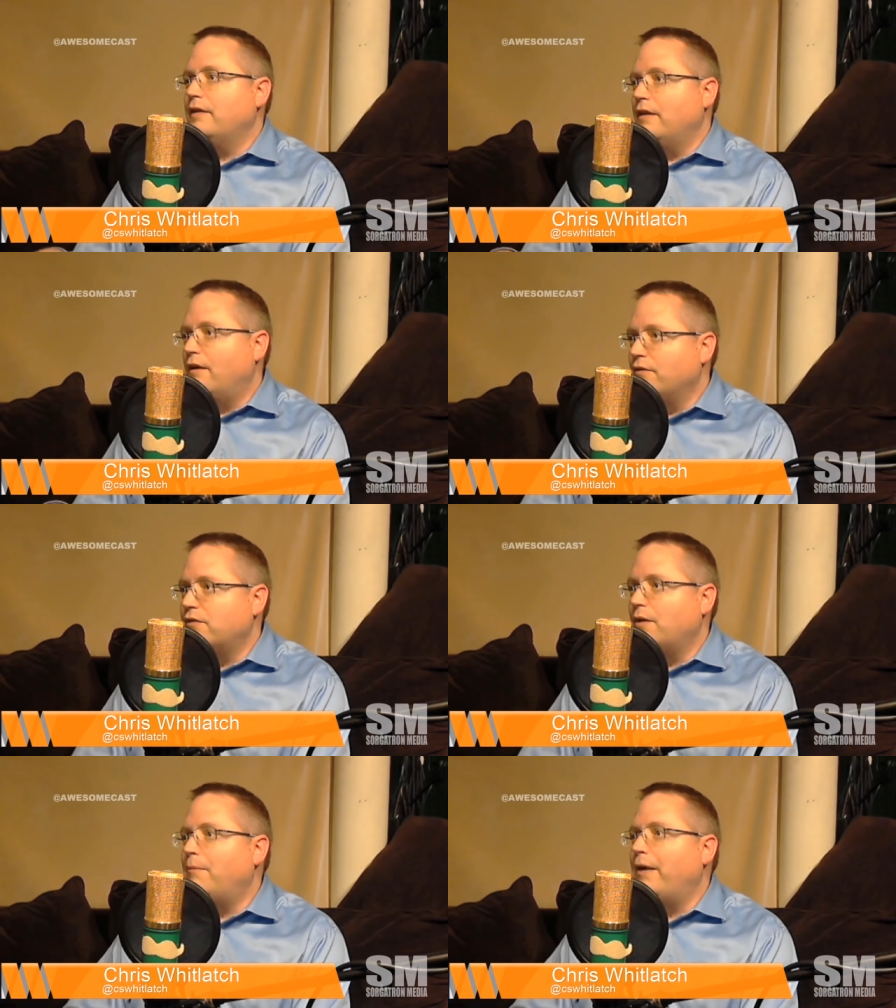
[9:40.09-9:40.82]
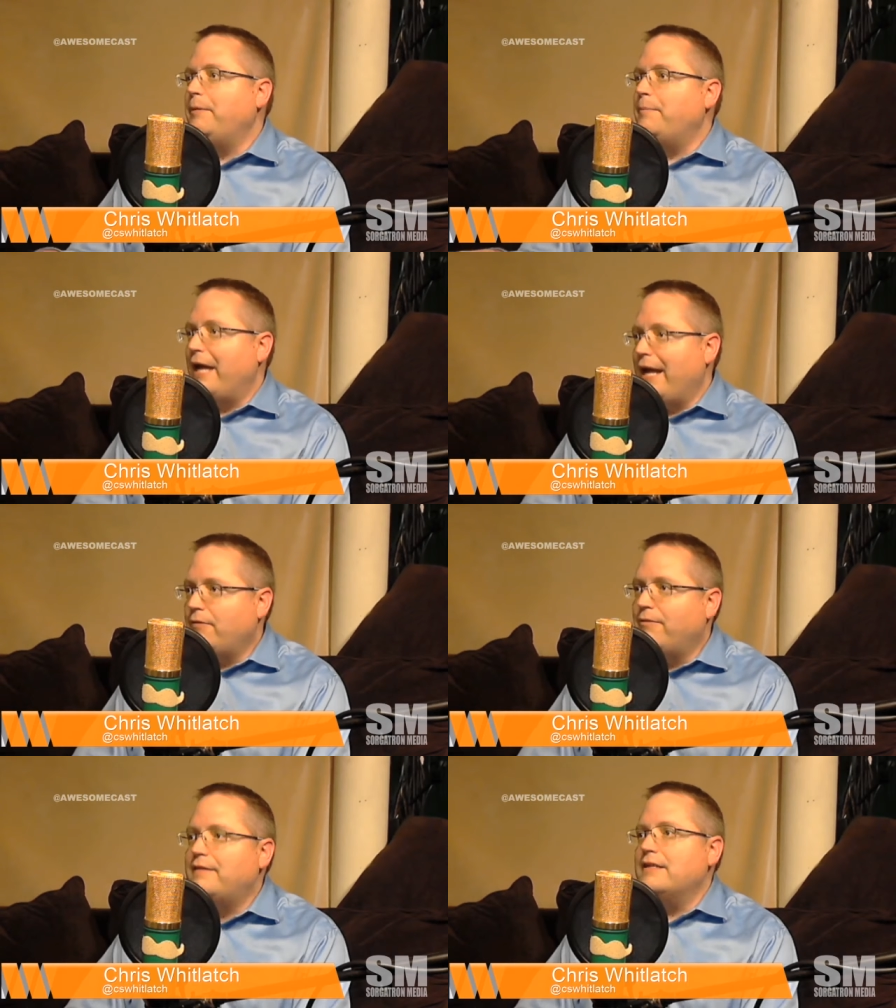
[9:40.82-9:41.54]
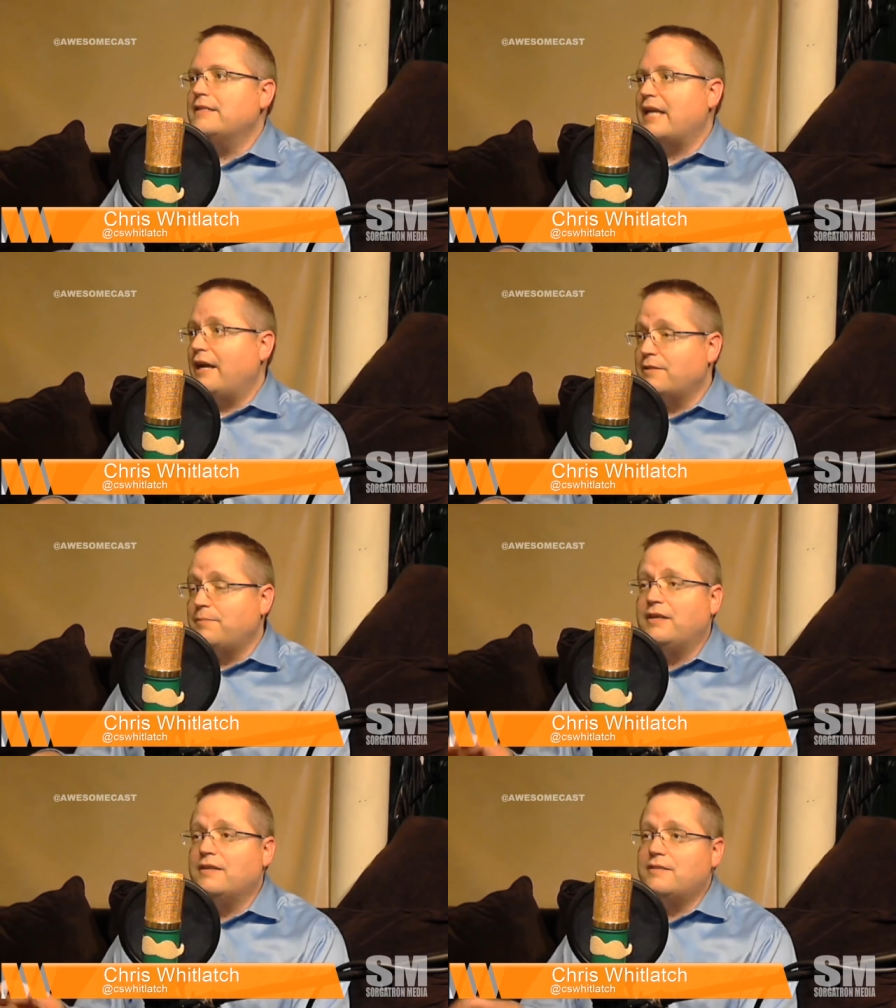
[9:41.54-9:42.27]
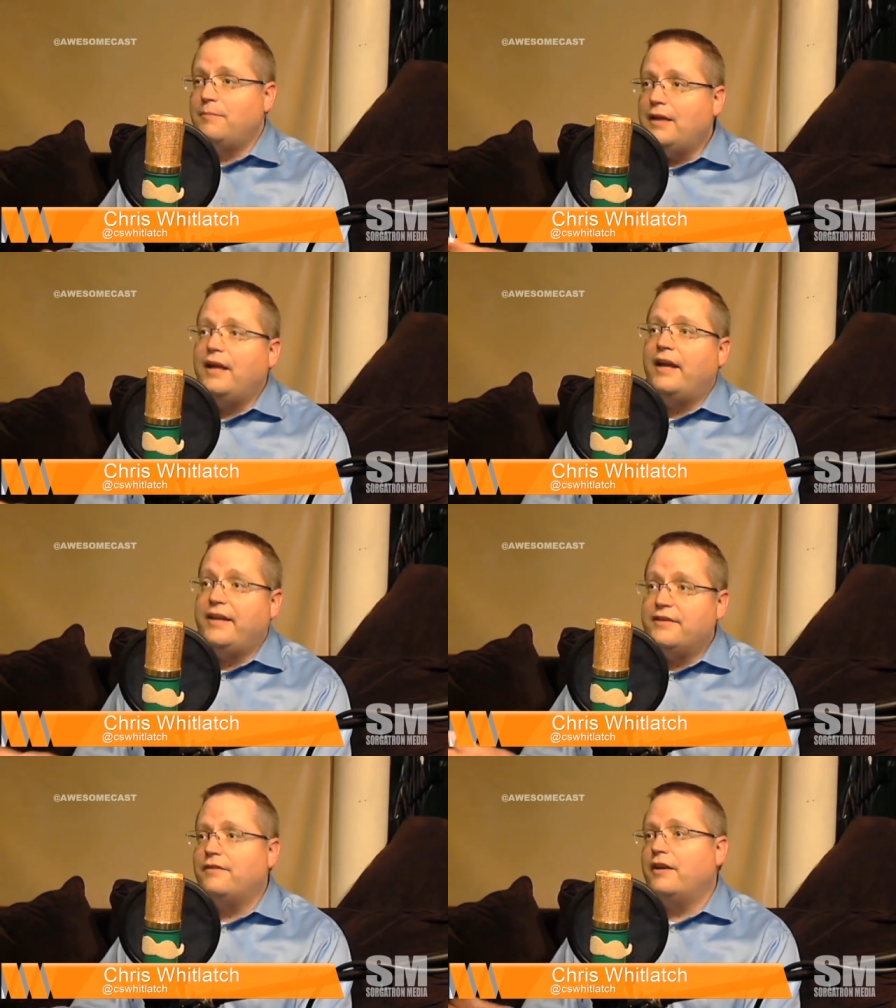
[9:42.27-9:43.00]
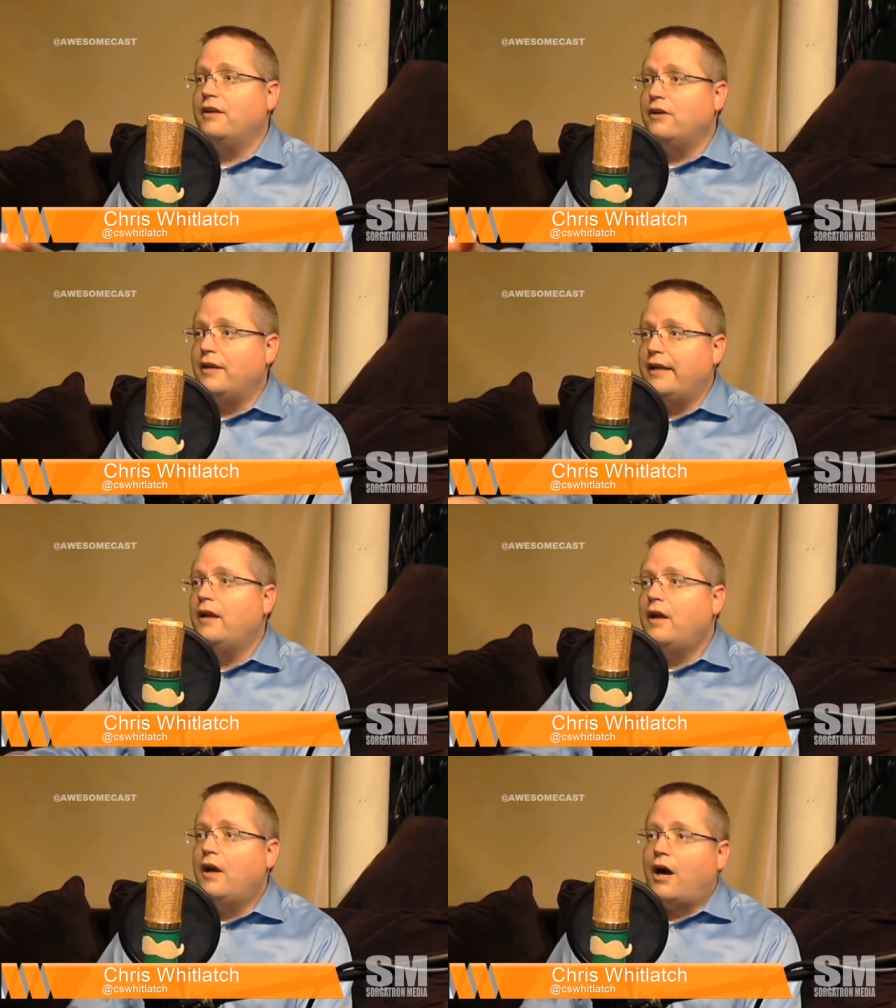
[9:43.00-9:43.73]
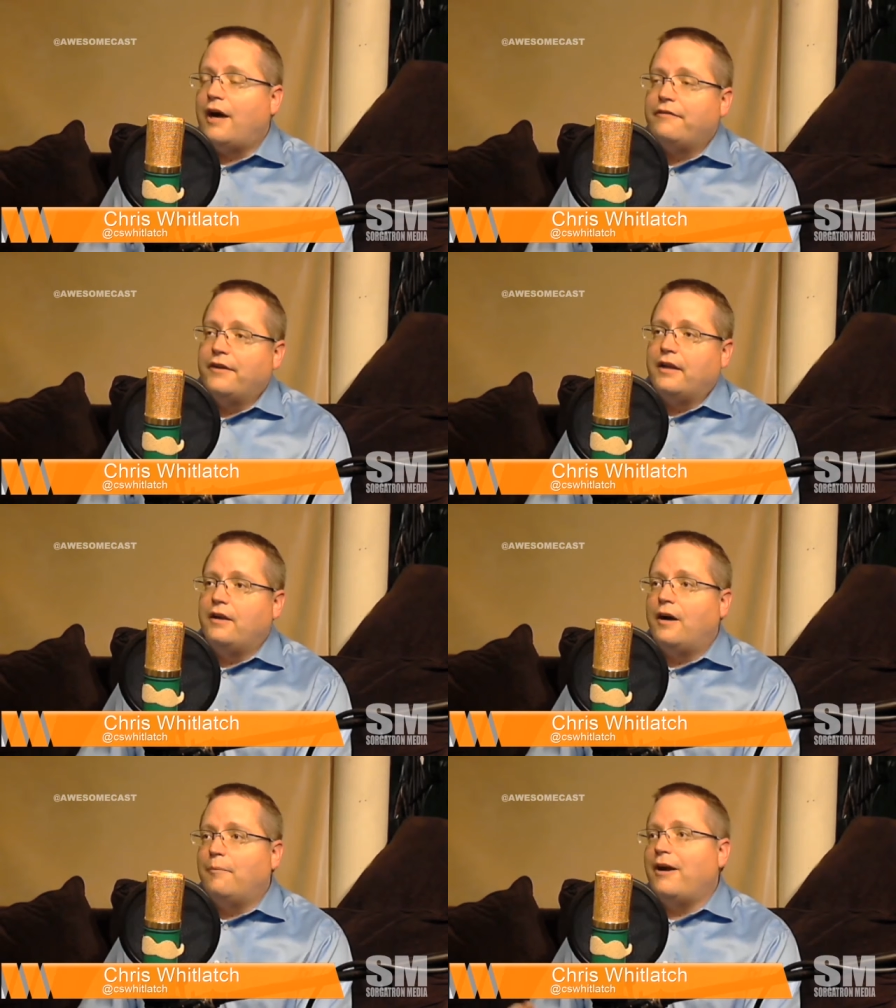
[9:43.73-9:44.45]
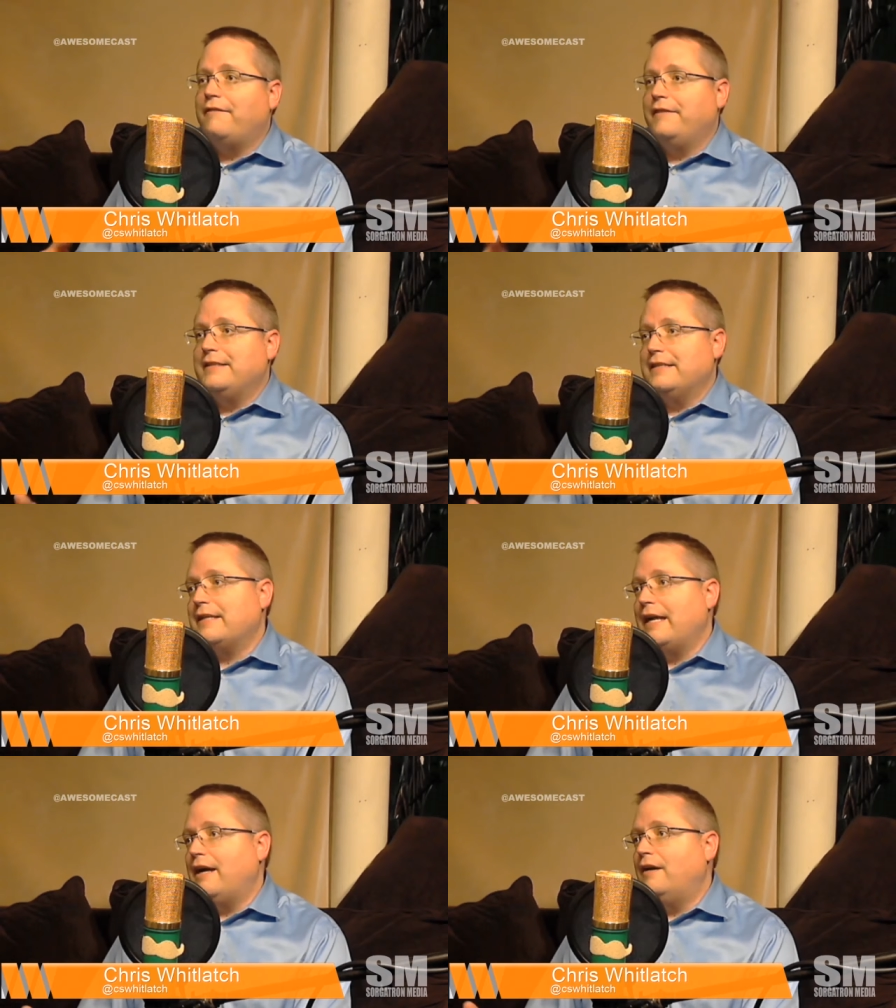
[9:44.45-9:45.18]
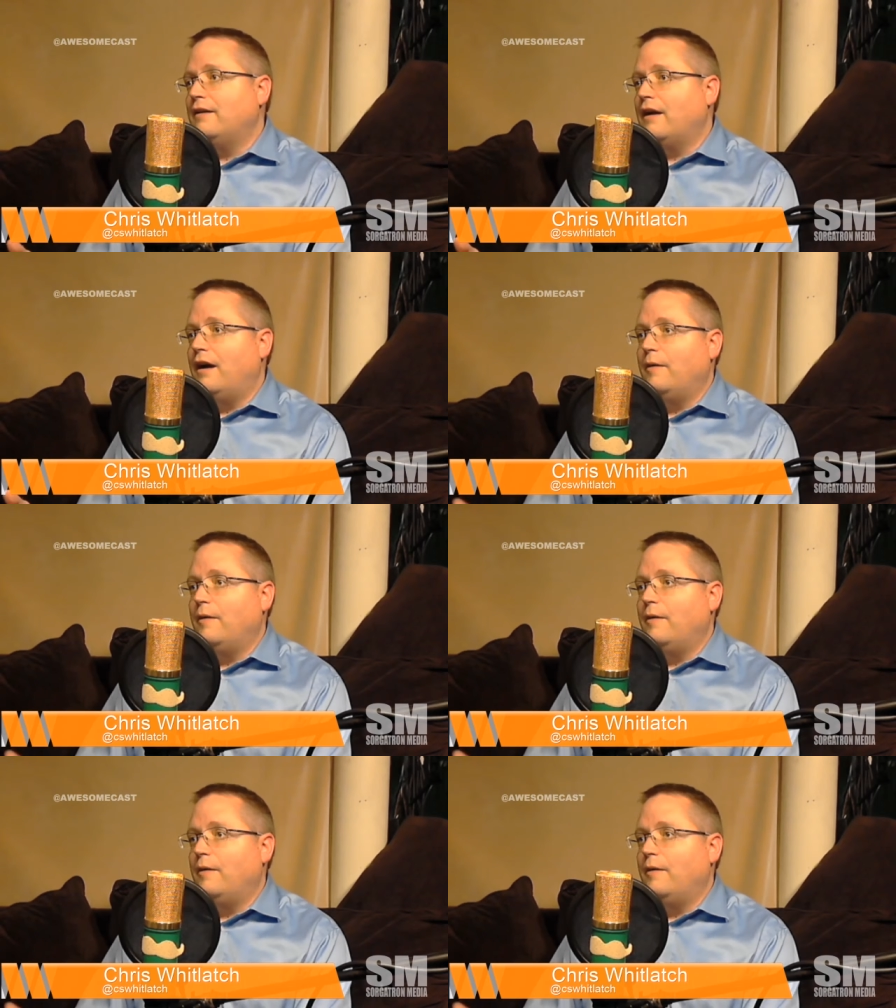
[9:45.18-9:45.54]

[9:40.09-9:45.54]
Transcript: you know, some might be paid with discounts because the media is very good at offering a nonprofit discount.